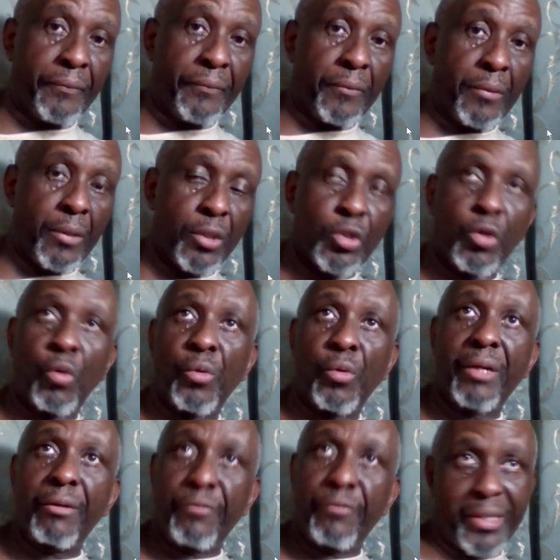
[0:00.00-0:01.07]
So,
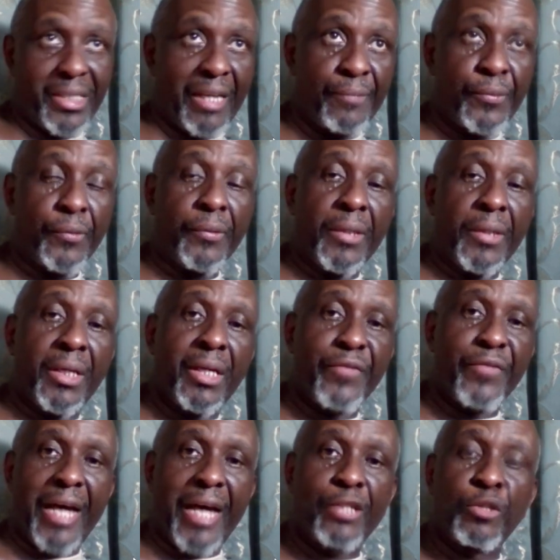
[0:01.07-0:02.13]
for example, if it has
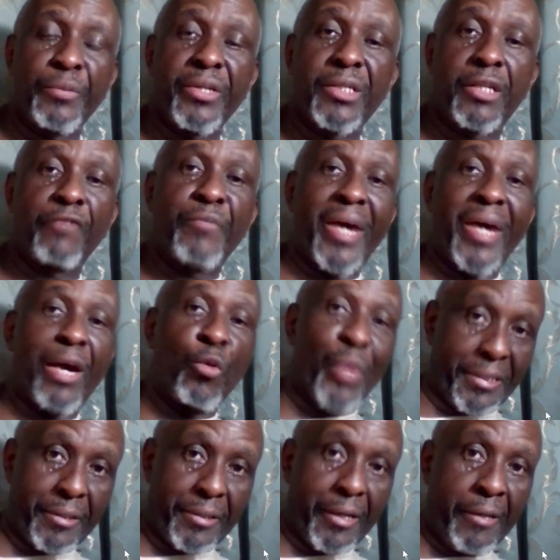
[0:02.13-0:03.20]
to be received by a waiter
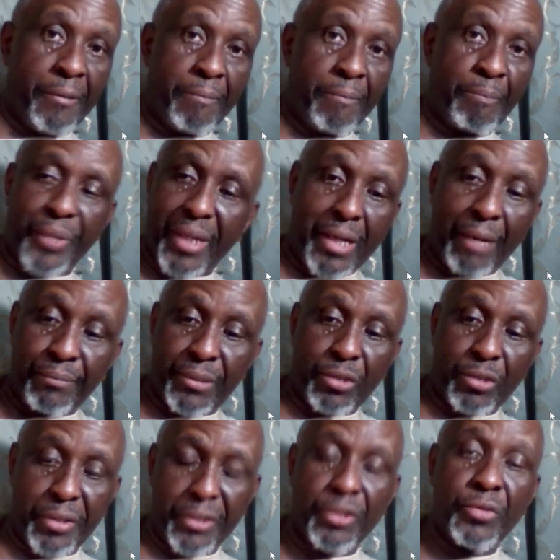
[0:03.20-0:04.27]
and it comes on
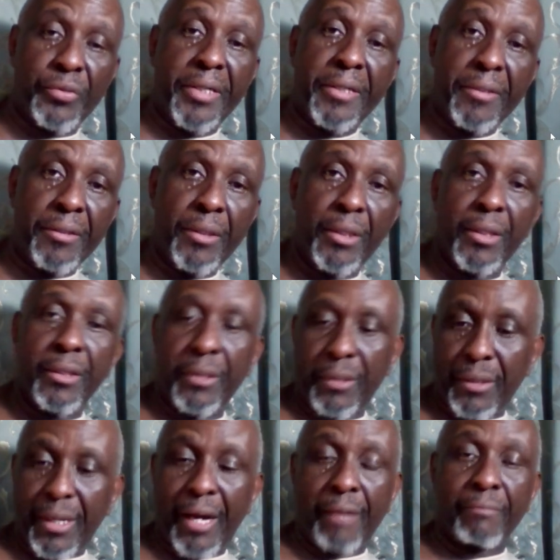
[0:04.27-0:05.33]
the screen,
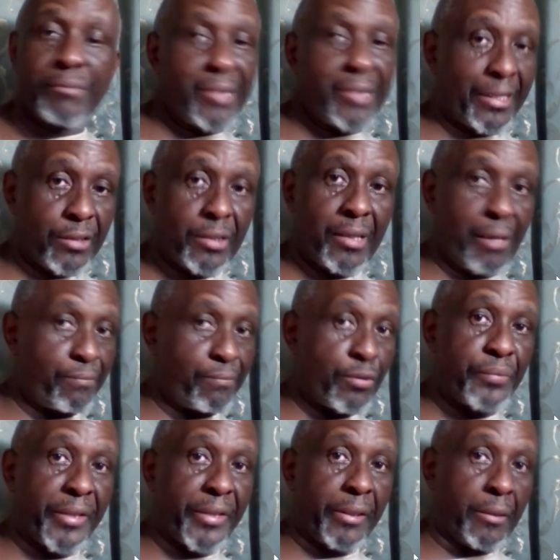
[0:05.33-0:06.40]
that's
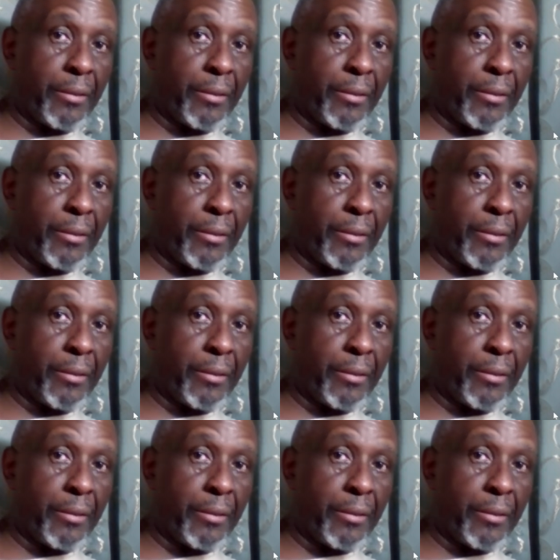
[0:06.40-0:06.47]
appropriate.